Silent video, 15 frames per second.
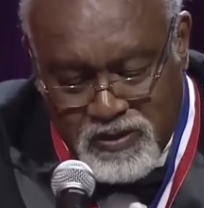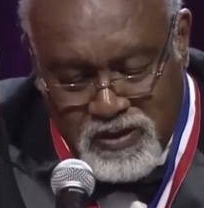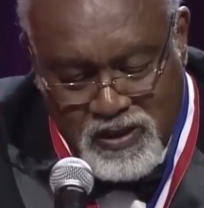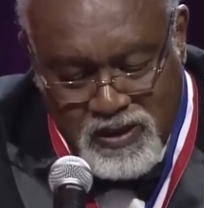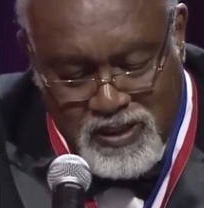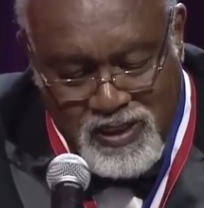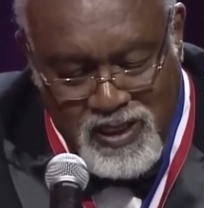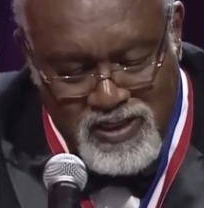
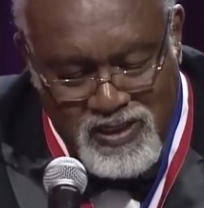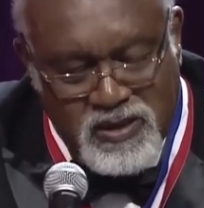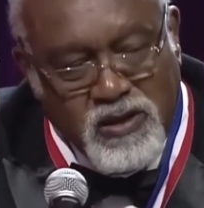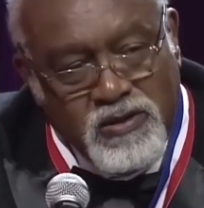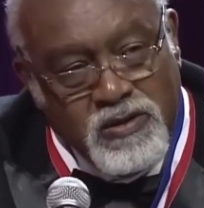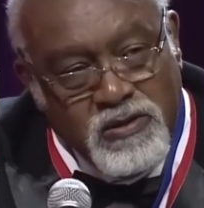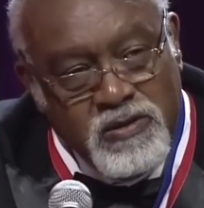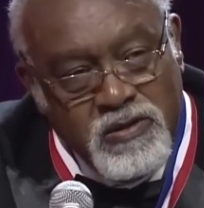To say
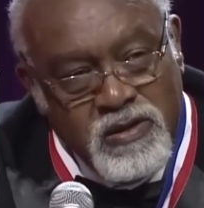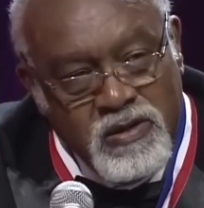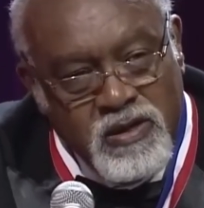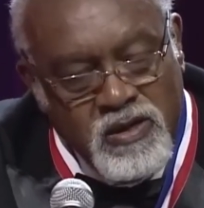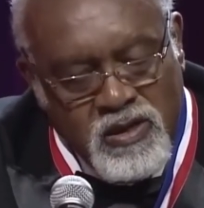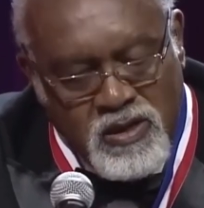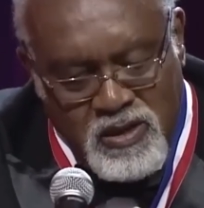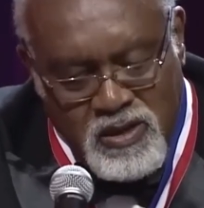so
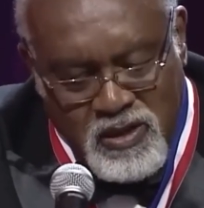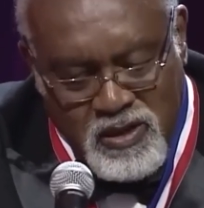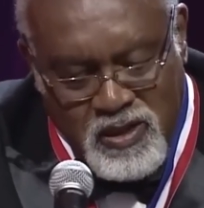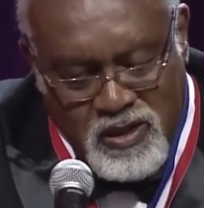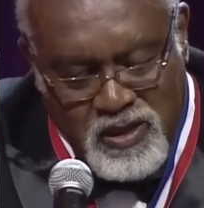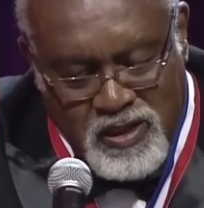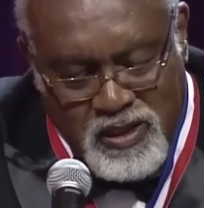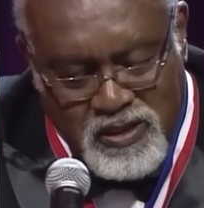
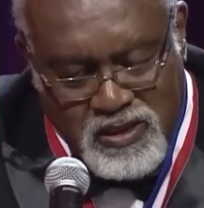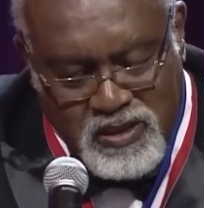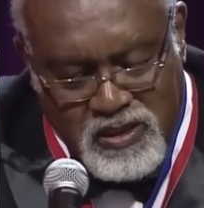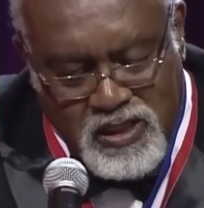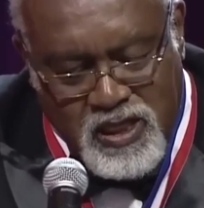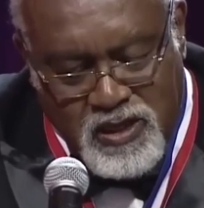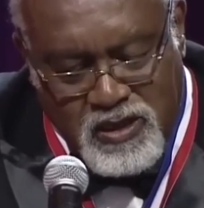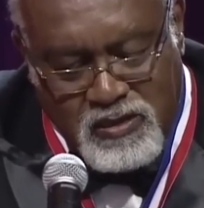is to
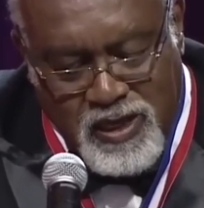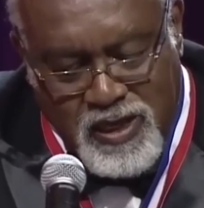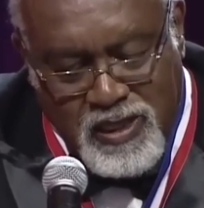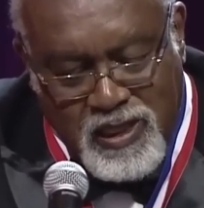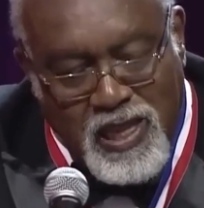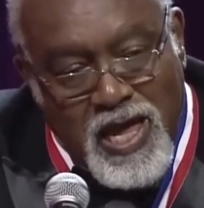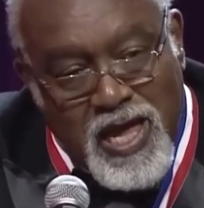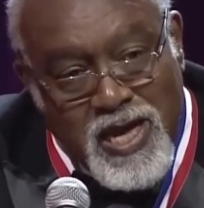tell a
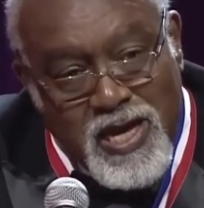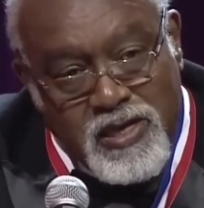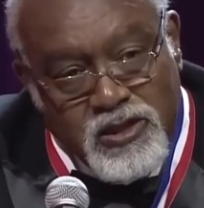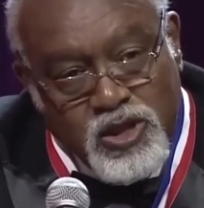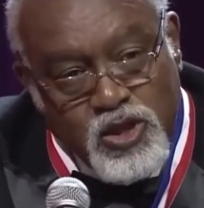lie